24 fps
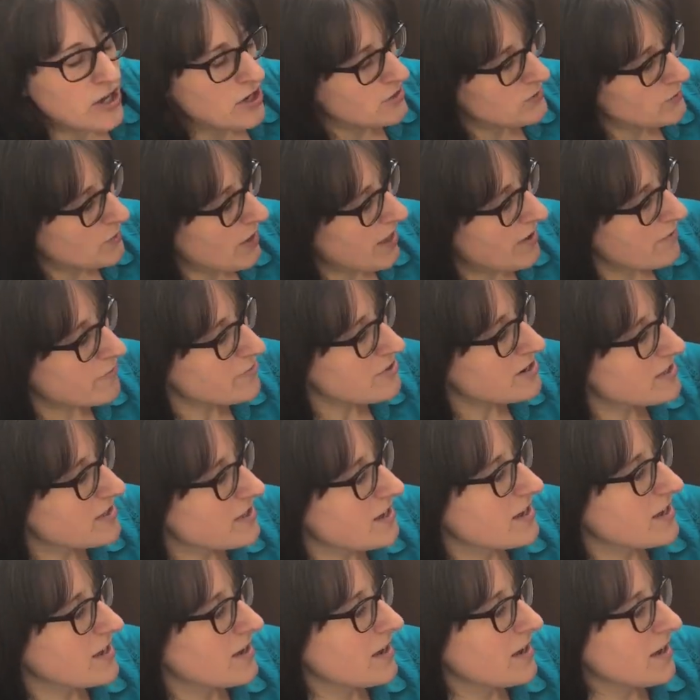So
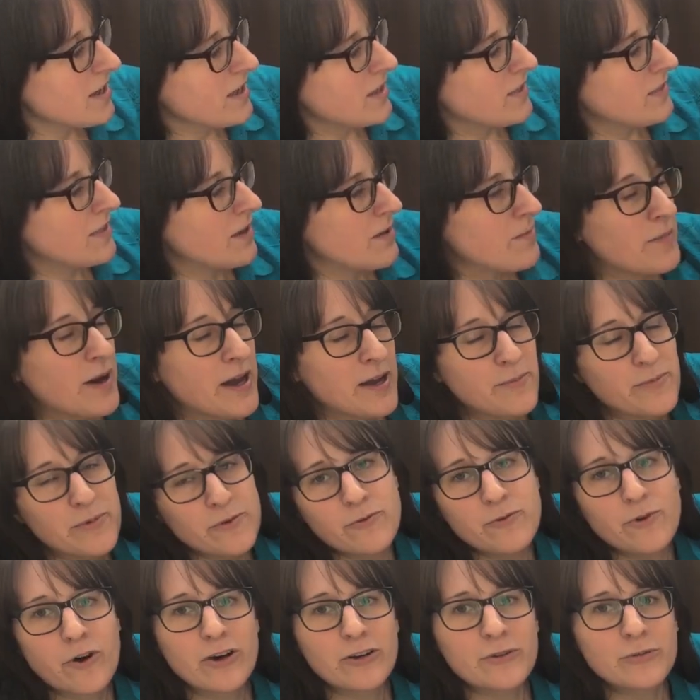everything that might be
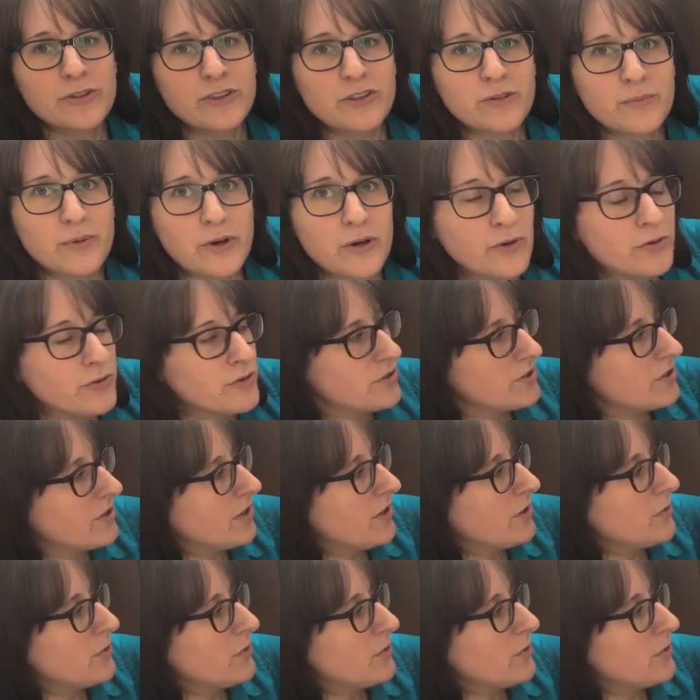wrong with the boat,